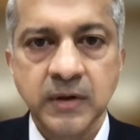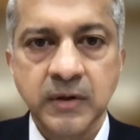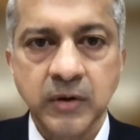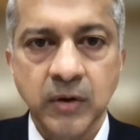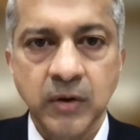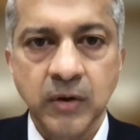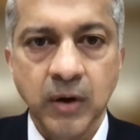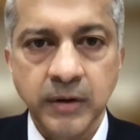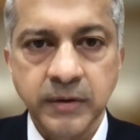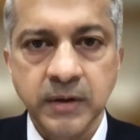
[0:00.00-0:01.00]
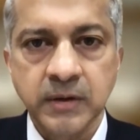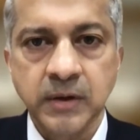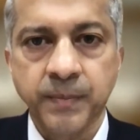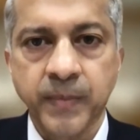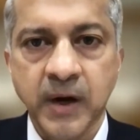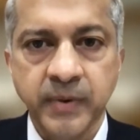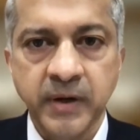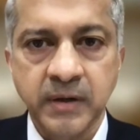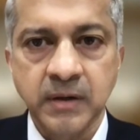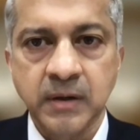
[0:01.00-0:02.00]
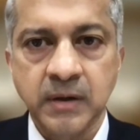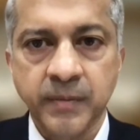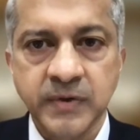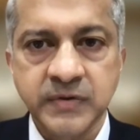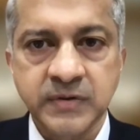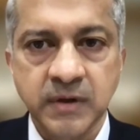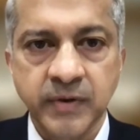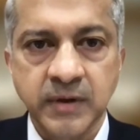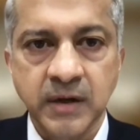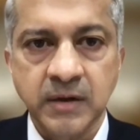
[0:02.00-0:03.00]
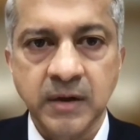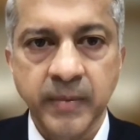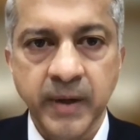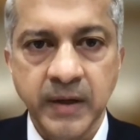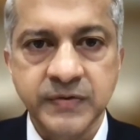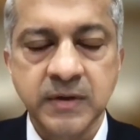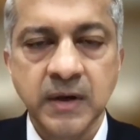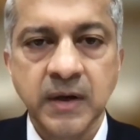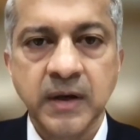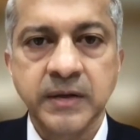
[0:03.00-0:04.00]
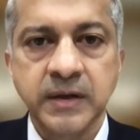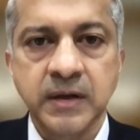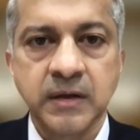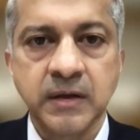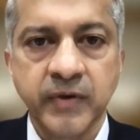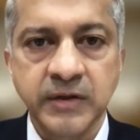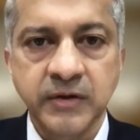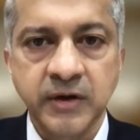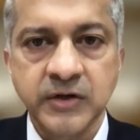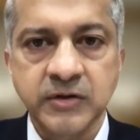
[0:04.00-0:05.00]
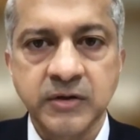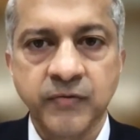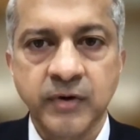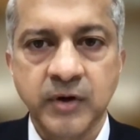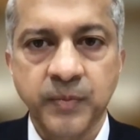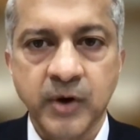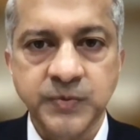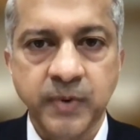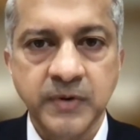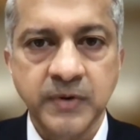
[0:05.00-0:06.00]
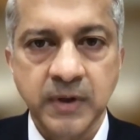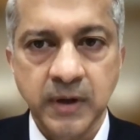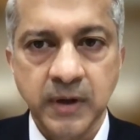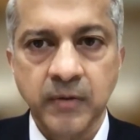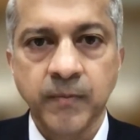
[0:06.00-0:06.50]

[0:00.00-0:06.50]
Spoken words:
he authored the path-breaking economic survey that commends ethical wealth creation for a prosperous India.